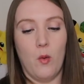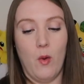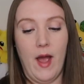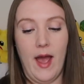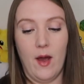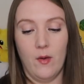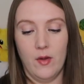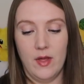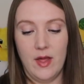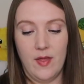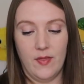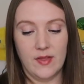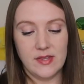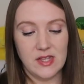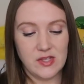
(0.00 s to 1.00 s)
wow,
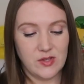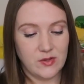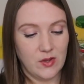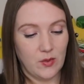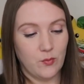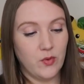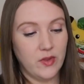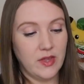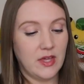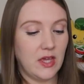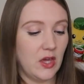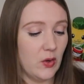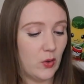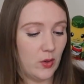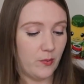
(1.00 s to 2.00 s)
this is really
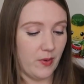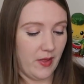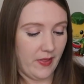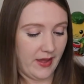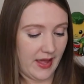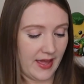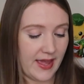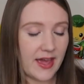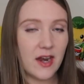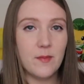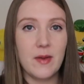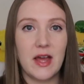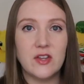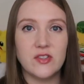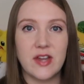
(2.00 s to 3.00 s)
cute, but like I can't
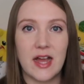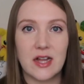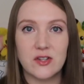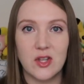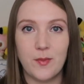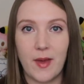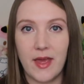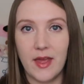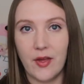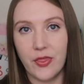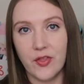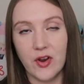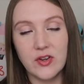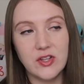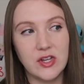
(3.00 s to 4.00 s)
imagine actually paying
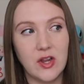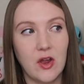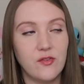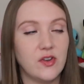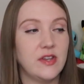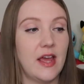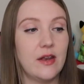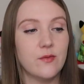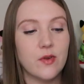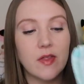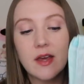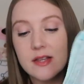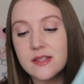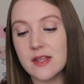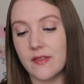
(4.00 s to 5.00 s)
1,300 yen for
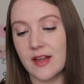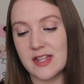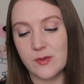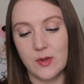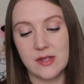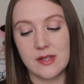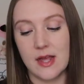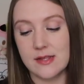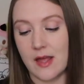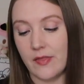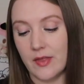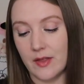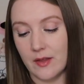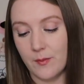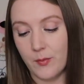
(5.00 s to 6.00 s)
this, and that's what it says on
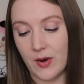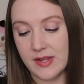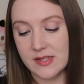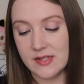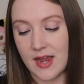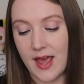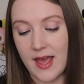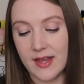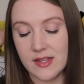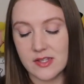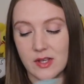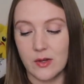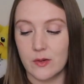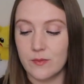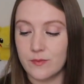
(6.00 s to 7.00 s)
the price tag.
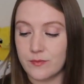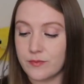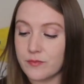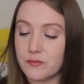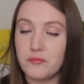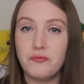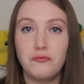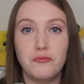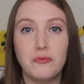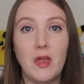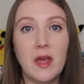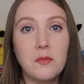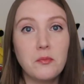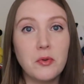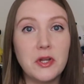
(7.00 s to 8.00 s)
So
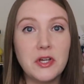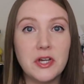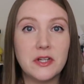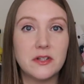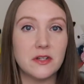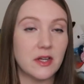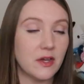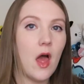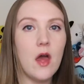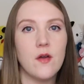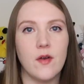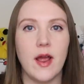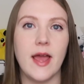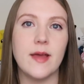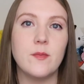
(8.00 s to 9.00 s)
yeah, pretty good.
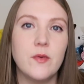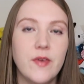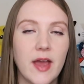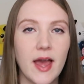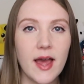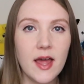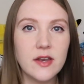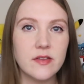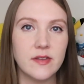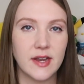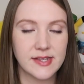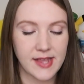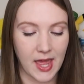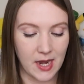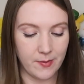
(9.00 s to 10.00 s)
All right, moving on to the
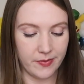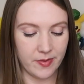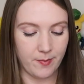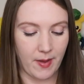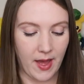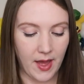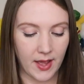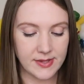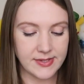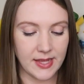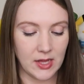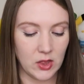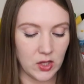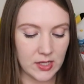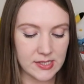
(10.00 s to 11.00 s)
next item in the box.
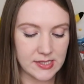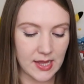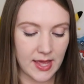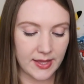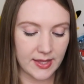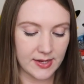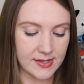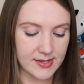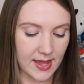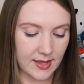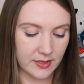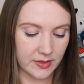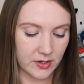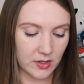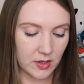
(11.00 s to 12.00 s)
It looks like it is
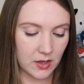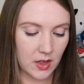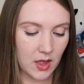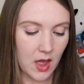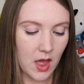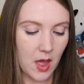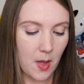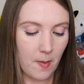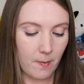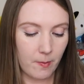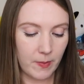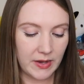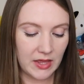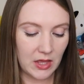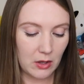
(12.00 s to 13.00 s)
a little
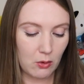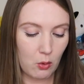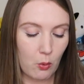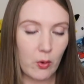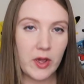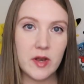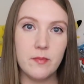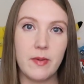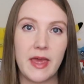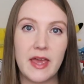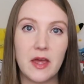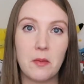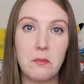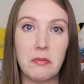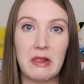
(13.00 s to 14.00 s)
mini coin
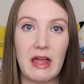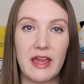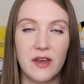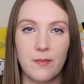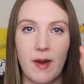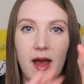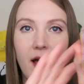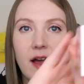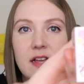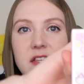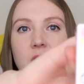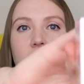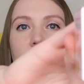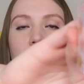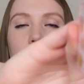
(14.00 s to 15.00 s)
bake blind box,
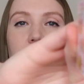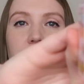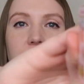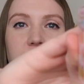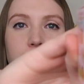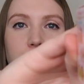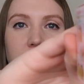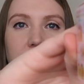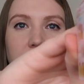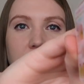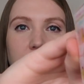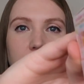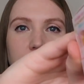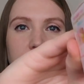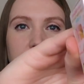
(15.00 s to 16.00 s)
which is pretty
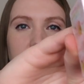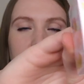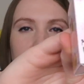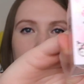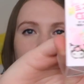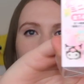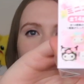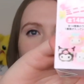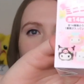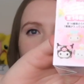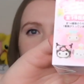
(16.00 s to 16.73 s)
cute. Hope you